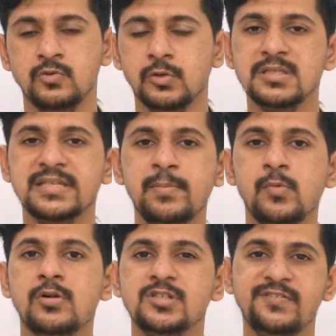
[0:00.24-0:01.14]
So the same
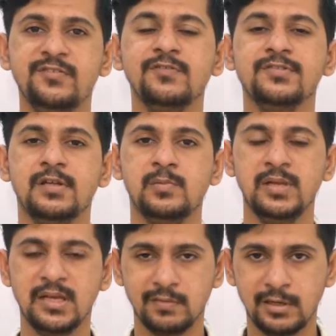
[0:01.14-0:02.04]
concept of
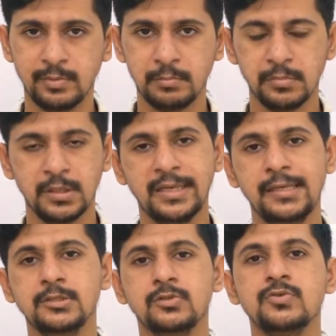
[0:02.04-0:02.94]
thermal equilibrium
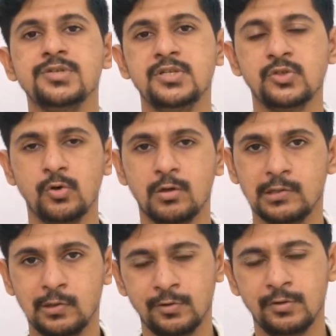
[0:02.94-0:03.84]
is used in
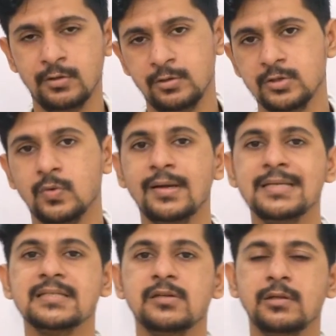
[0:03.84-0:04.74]
Zerothlaw. So what
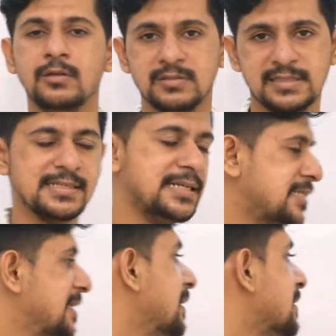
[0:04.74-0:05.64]
does Zerothlaw says?
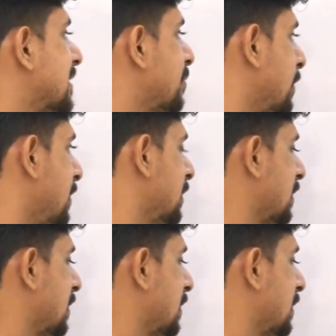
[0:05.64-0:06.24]
Let's take an example.